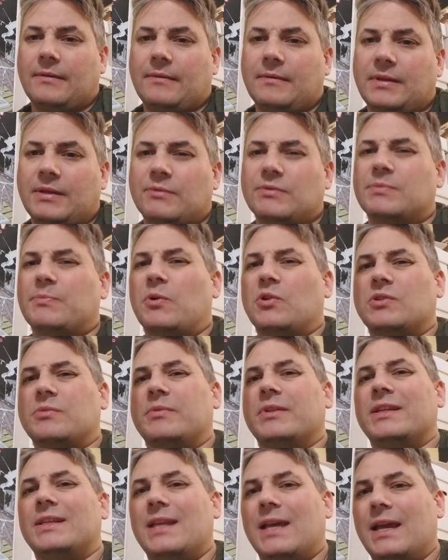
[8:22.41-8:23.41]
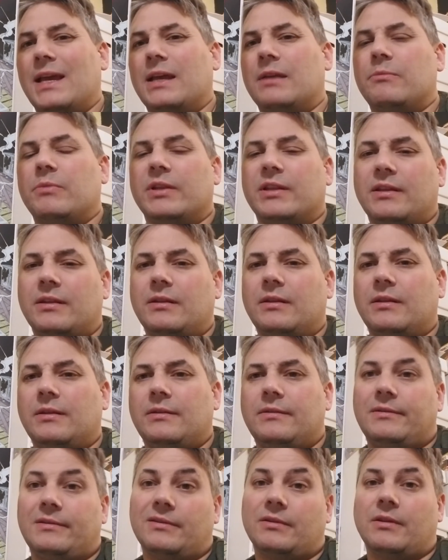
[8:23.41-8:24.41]
He was supposedly dead, but
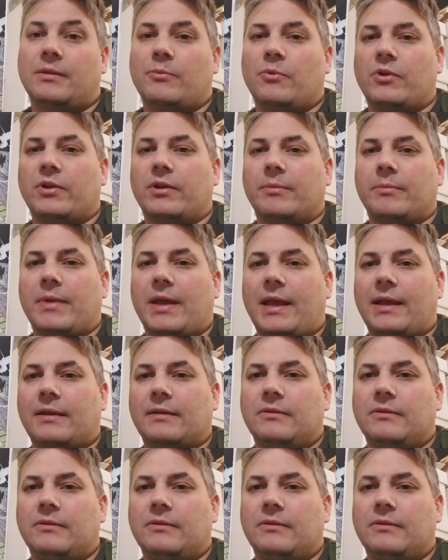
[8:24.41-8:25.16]
you know they bring him back.